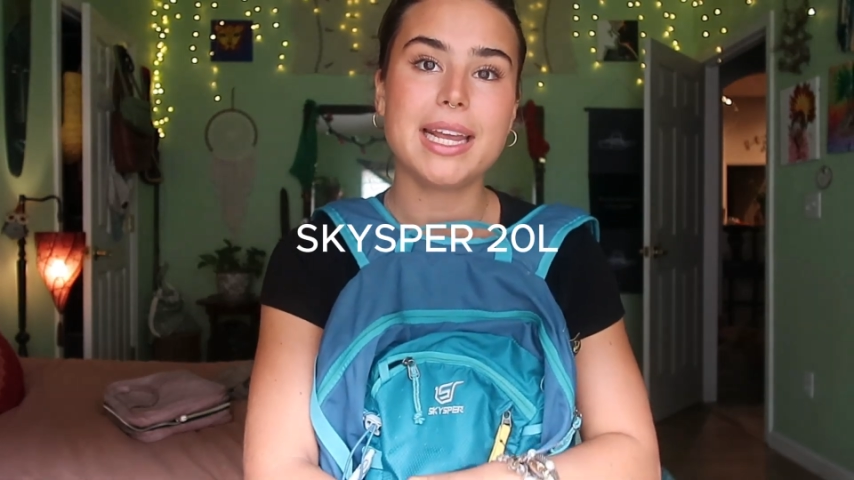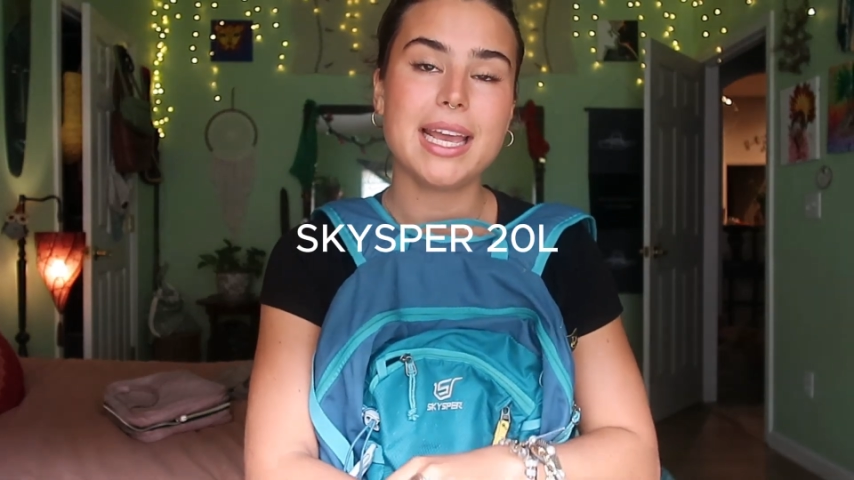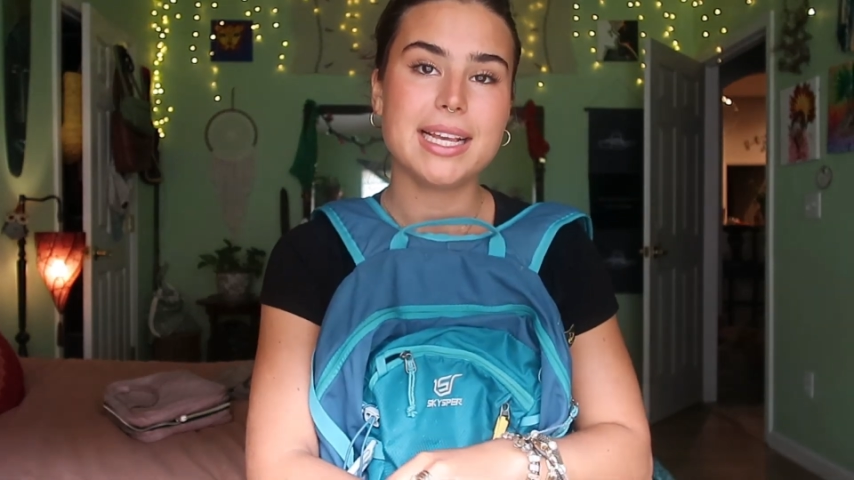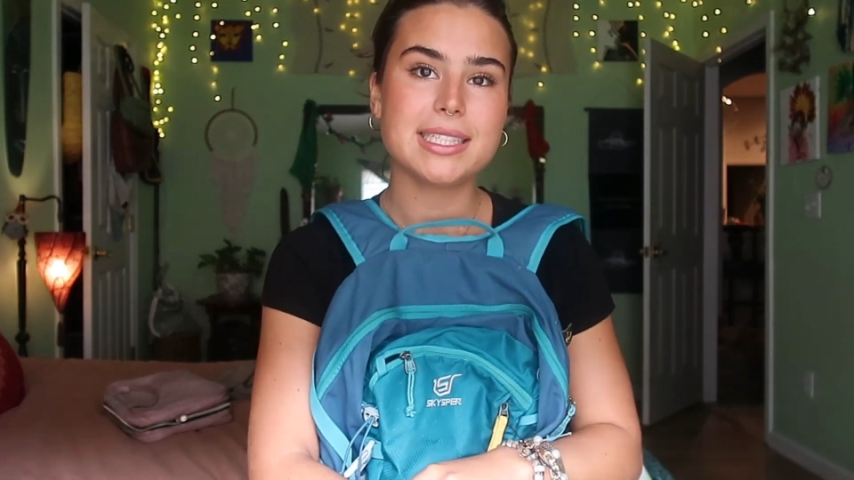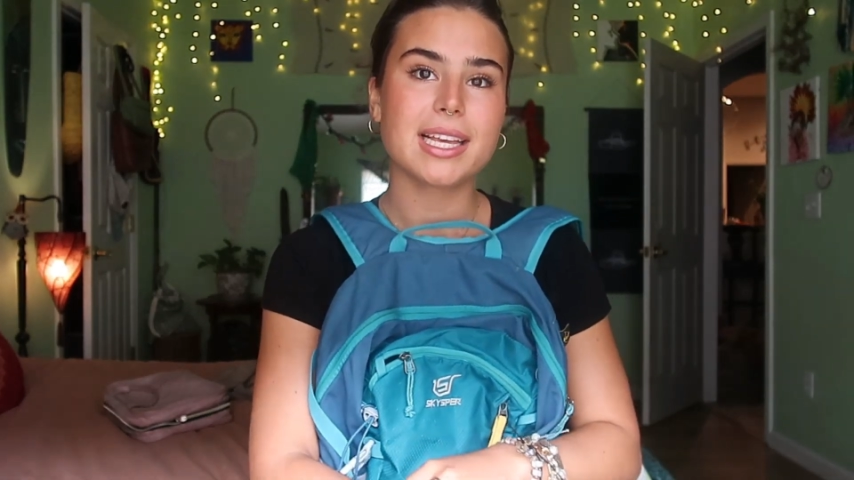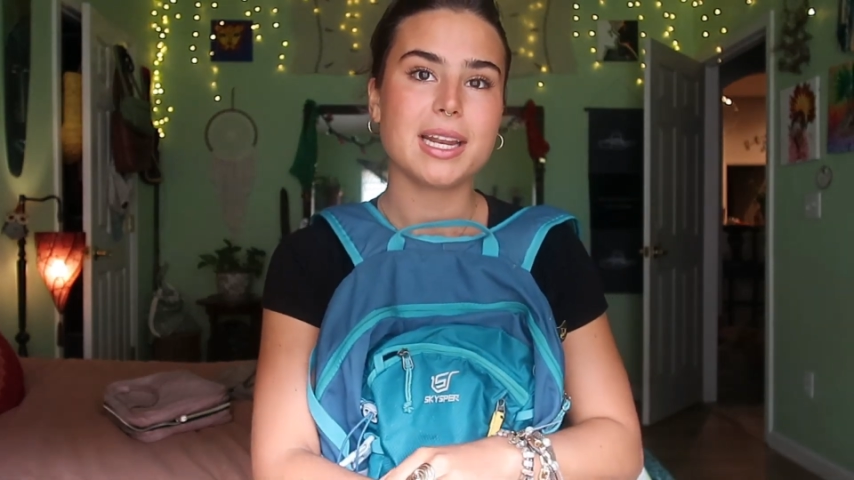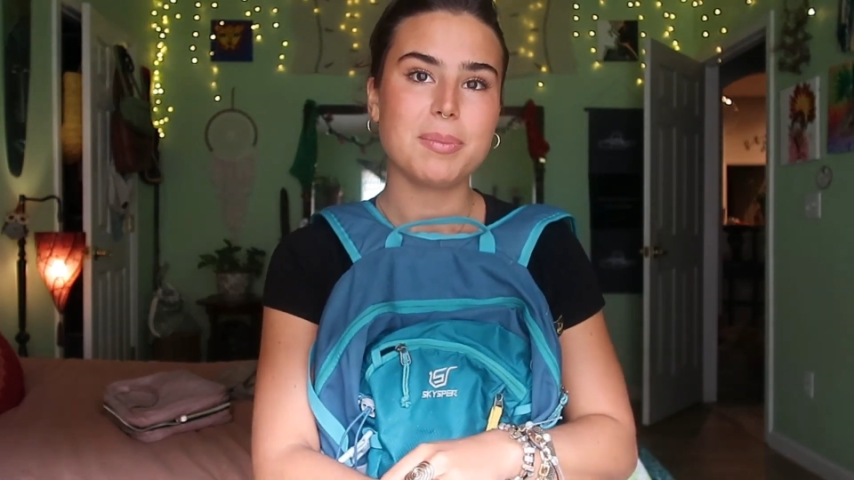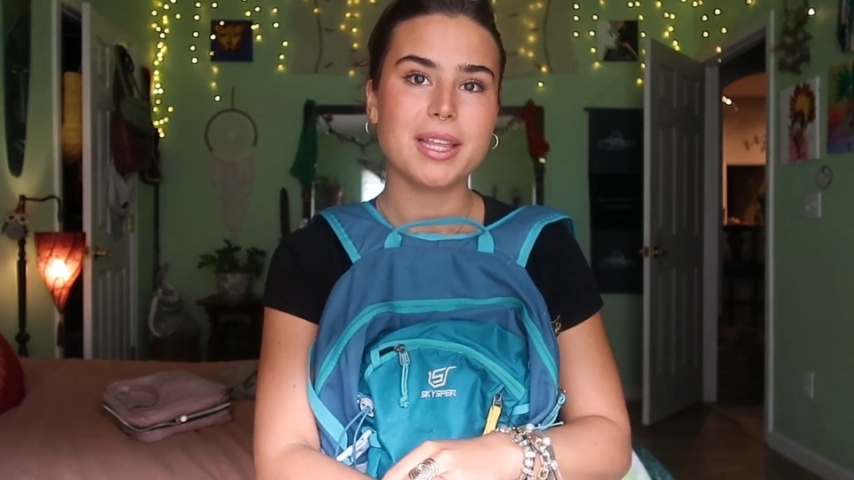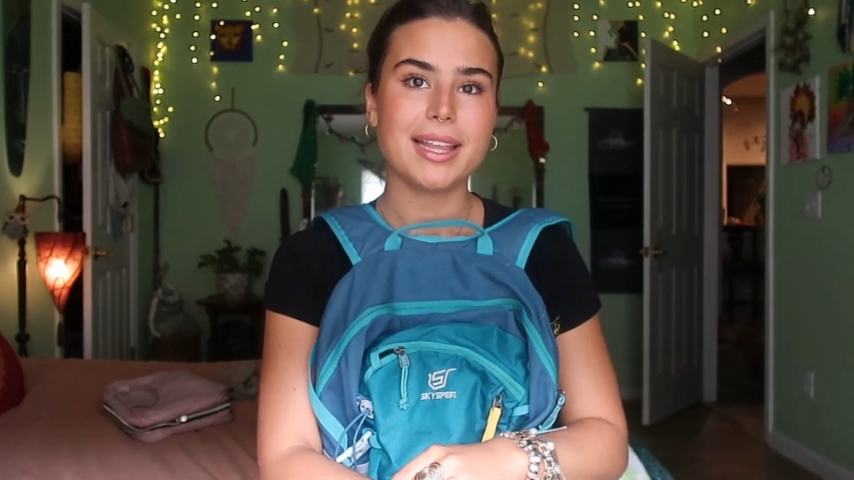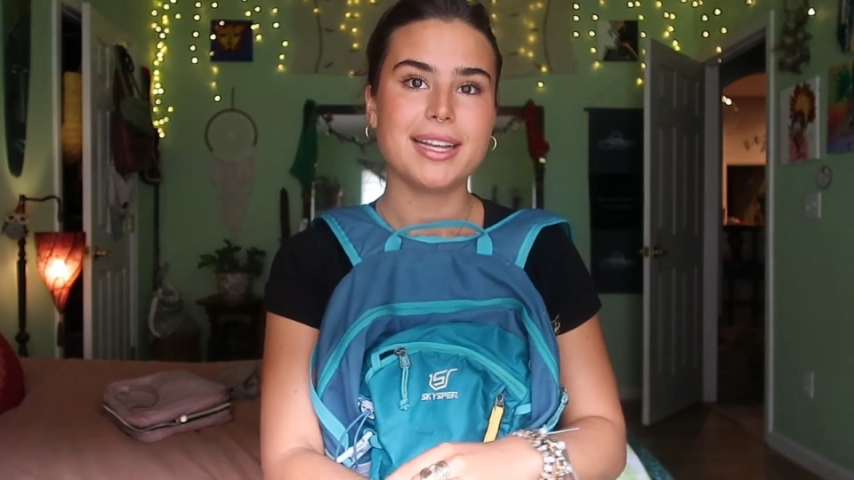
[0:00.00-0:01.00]
it is going to
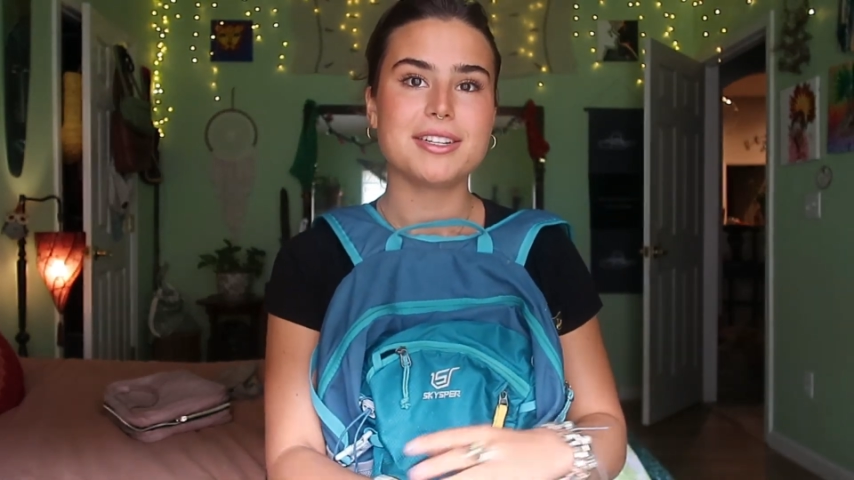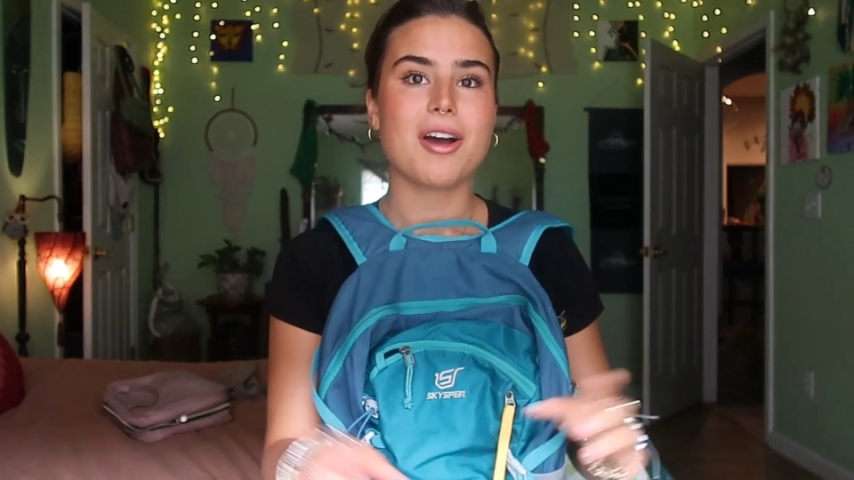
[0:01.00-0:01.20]
be linked